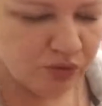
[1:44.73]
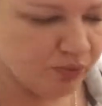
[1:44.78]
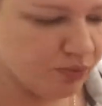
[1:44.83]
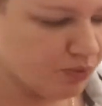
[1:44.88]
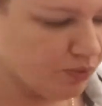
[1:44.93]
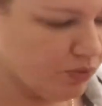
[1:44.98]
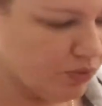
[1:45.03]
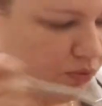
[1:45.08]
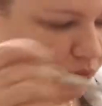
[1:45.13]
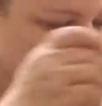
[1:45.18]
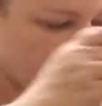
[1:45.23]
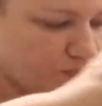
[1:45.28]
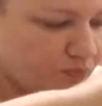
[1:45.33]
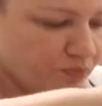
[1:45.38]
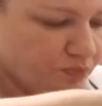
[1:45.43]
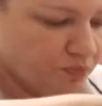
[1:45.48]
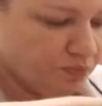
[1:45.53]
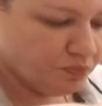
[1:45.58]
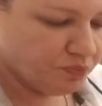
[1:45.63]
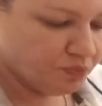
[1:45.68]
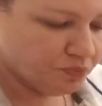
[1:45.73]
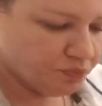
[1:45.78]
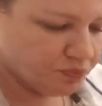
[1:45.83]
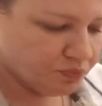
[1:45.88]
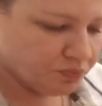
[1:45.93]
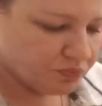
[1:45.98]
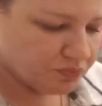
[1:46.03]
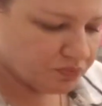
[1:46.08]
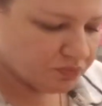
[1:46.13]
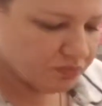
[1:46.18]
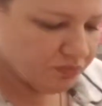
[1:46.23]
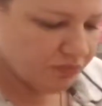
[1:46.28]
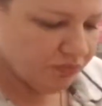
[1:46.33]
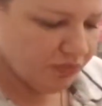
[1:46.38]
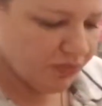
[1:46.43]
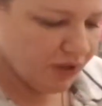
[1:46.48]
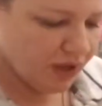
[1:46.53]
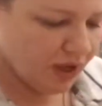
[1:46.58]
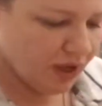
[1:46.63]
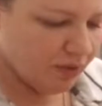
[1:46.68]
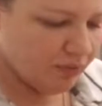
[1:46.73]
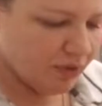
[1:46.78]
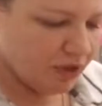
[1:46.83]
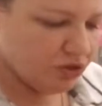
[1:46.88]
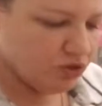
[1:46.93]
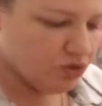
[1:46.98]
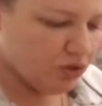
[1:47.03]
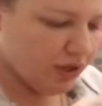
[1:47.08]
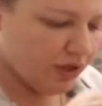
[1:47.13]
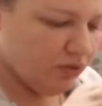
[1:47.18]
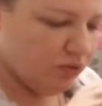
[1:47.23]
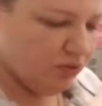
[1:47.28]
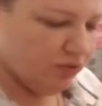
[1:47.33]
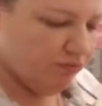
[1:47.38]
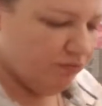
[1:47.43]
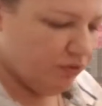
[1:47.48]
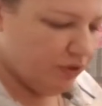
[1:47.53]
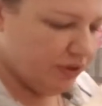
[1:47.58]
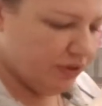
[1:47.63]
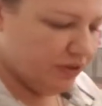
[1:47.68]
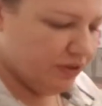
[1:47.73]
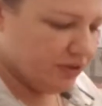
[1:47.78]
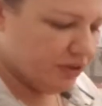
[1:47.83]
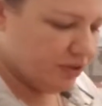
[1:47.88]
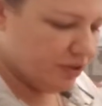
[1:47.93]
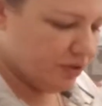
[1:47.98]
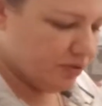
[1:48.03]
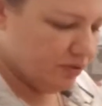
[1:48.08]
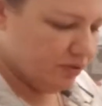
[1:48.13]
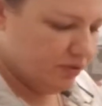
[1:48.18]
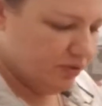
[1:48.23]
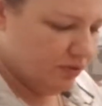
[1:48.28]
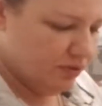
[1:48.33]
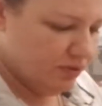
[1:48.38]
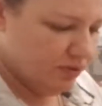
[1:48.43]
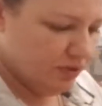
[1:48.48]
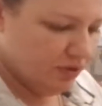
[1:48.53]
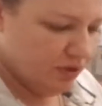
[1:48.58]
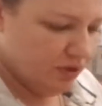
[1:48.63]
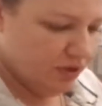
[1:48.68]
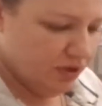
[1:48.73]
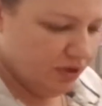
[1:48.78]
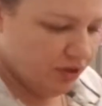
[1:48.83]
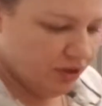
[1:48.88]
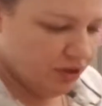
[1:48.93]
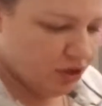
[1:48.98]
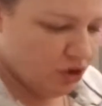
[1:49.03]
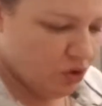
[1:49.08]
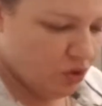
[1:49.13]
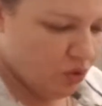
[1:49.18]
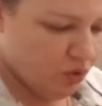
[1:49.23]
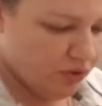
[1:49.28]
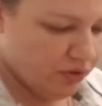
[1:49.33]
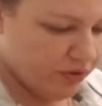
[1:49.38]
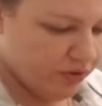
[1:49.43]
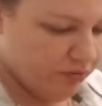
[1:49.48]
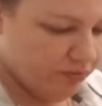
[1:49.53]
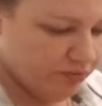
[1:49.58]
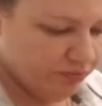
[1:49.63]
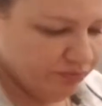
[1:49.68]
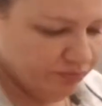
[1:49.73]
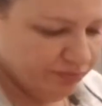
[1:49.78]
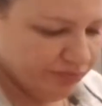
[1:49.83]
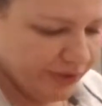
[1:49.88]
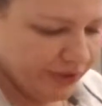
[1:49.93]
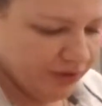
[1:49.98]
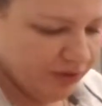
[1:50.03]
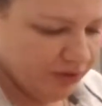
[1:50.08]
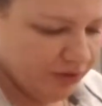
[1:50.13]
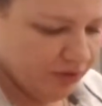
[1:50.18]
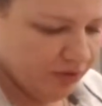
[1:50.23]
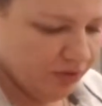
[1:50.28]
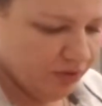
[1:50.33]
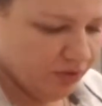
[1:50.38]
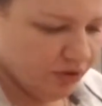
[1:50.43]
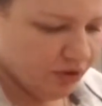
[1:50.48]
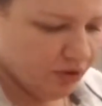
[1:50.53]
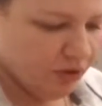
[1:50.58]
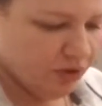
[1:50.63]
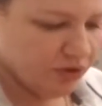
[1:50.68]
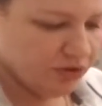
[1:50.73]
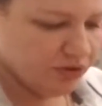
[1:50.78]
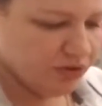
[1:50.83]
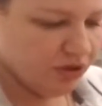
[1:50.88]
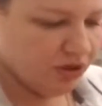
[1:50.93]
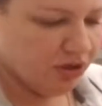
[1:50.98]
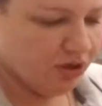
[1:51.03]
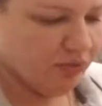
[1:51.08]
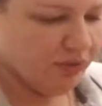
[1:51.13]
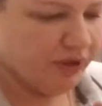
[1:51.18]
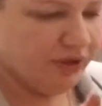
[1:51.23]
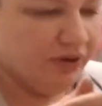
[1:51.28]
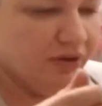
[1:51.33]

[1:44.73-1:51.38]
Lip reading: spoon. I'm going to try to avoid the corn, but the corn's going to go in. I'm